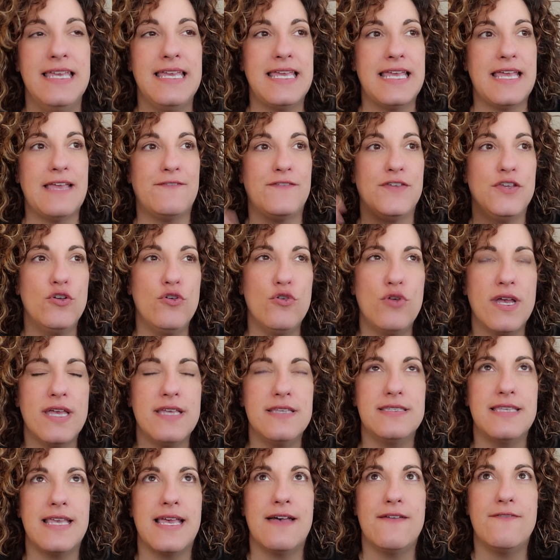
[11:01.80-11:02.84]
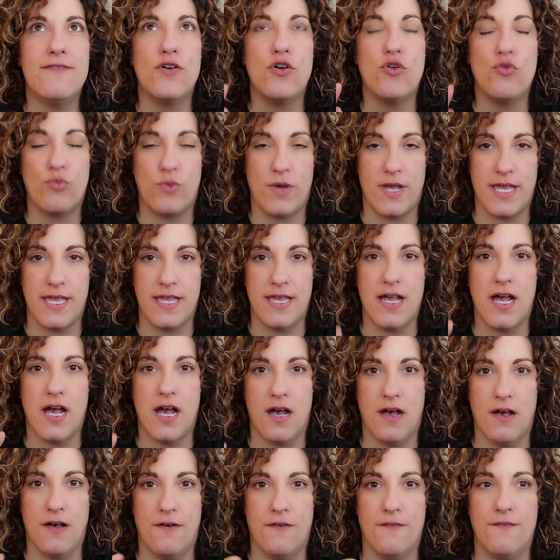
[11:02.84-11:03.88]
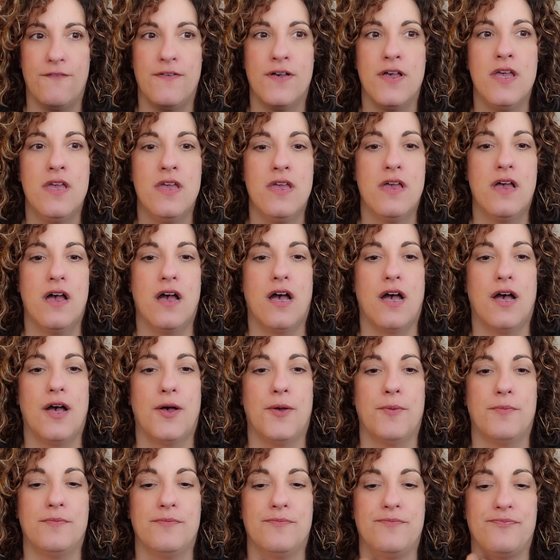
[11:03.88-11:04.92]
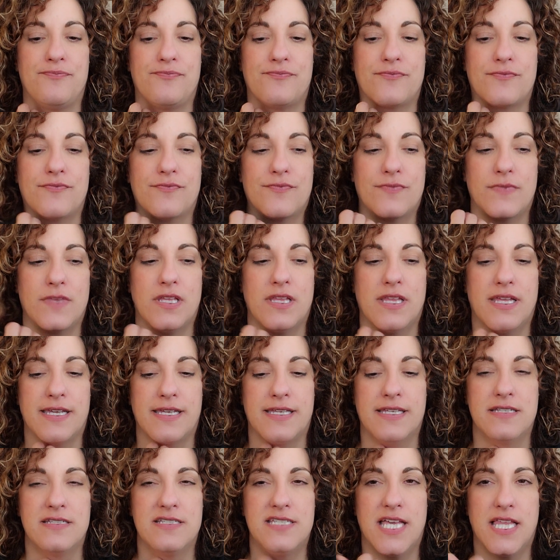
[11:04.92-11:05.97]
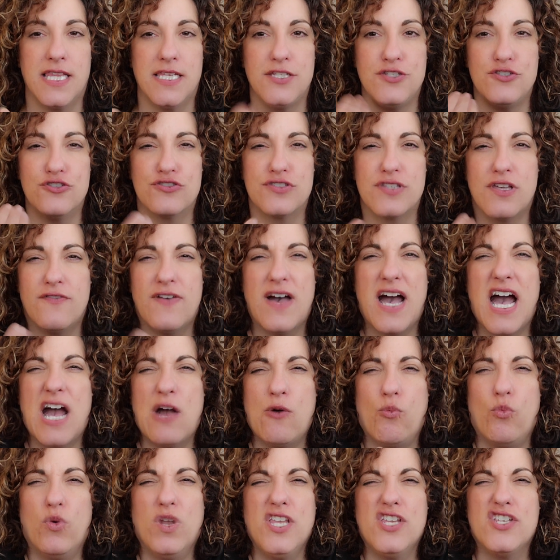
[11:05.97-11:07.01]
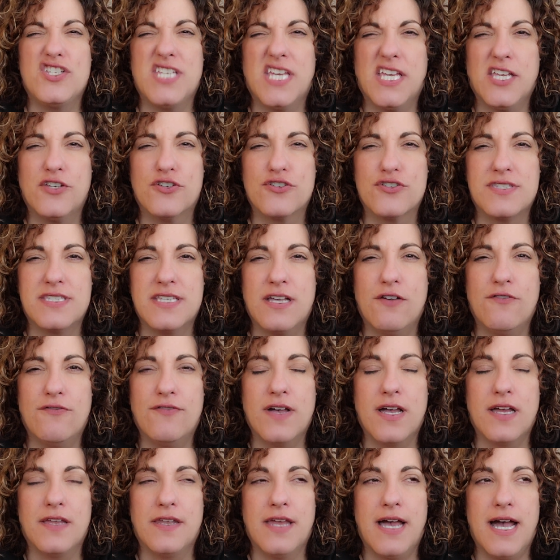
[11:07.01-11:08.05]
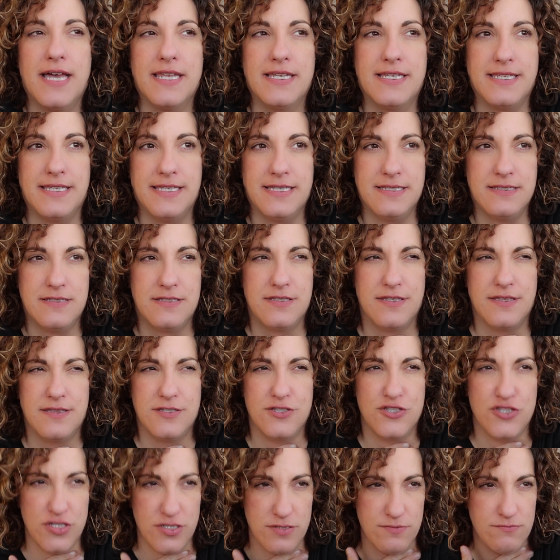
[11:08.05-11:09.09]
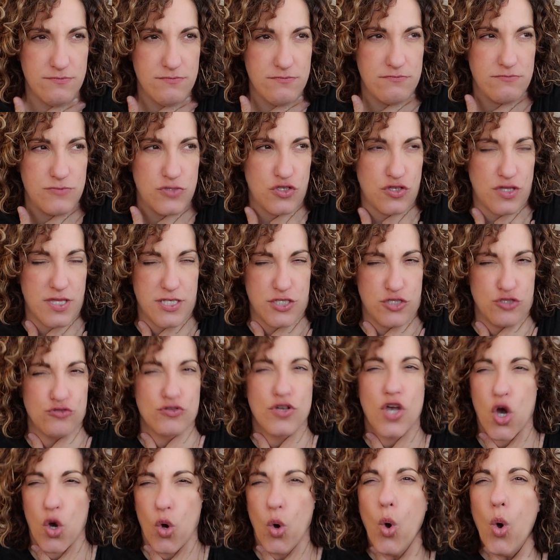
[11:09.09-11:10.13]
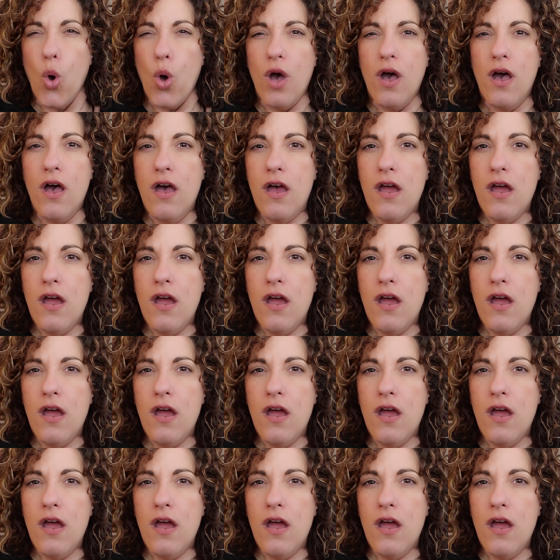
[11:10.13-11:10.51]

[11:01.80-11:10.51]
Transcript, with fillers: If you guys have a way of, um, you know, like telling yourself, what do you tell yourself on how to get to the gym so that you go?